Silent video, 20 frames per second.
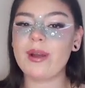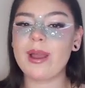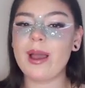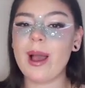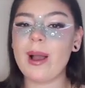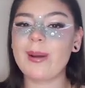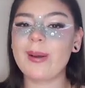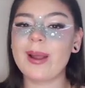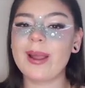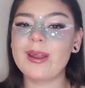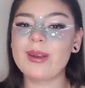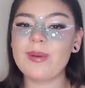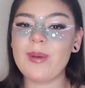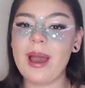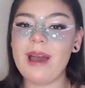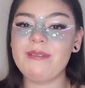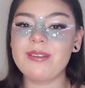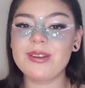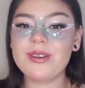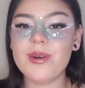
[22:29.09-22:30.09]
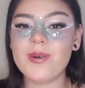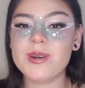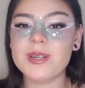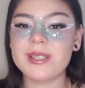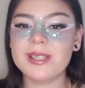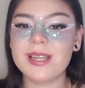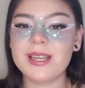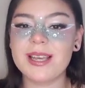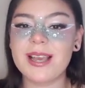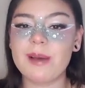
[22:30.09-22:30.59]
hungry and you haven't
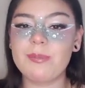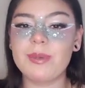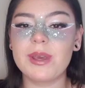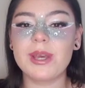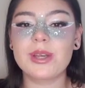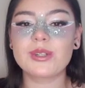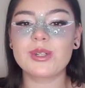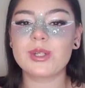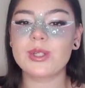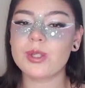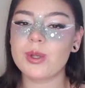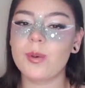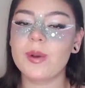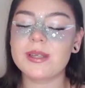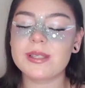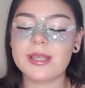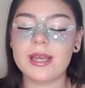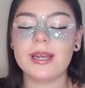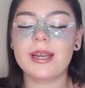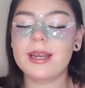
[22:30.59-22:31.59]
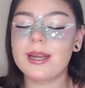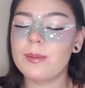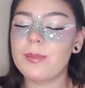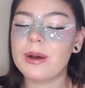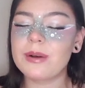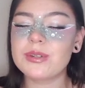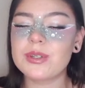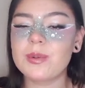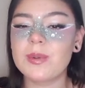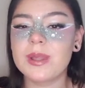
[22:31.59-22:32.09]
noticed it yet because you're so excited
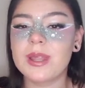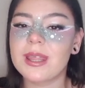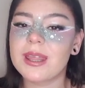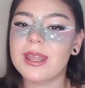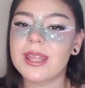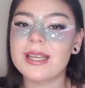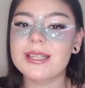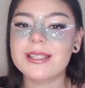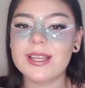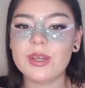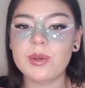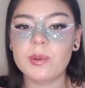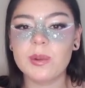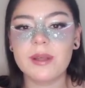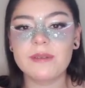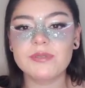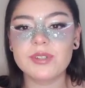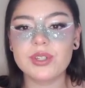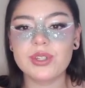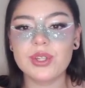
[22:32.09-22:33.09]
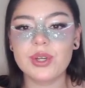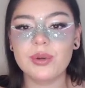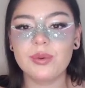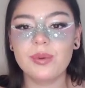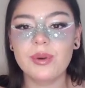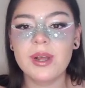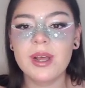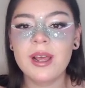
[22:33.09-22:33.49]
about doing the things that you love to do.